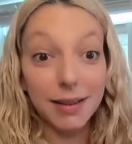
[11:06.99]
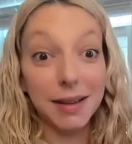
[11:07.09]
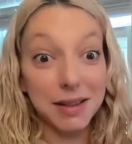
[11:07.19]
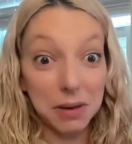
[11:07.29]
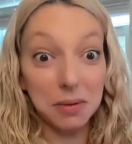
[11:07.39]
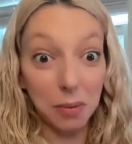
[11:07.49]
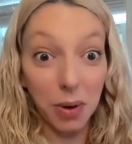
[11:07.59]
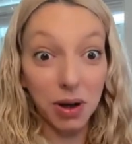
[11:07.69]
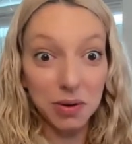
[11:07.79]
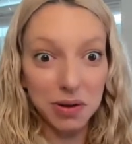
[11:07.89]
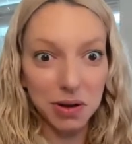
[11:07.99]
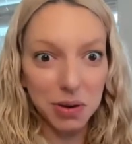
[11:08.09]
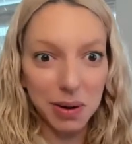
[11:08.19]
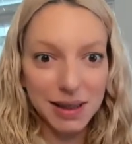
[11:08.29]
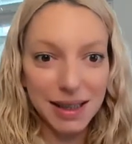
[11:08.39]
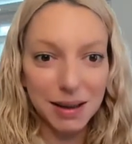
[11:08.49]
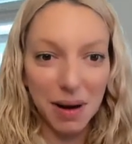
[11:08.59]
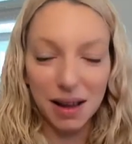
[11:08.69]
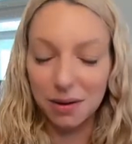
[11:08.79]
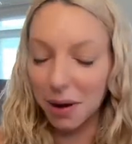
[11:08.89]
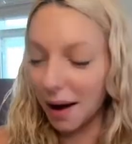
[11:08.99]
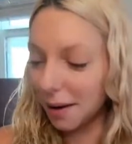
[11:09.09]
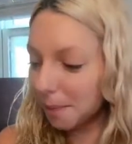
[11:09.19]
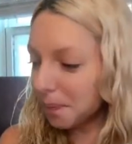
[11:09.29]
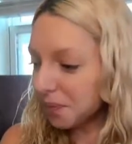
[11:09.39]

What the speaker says: That's when you start doing sleep math, okay?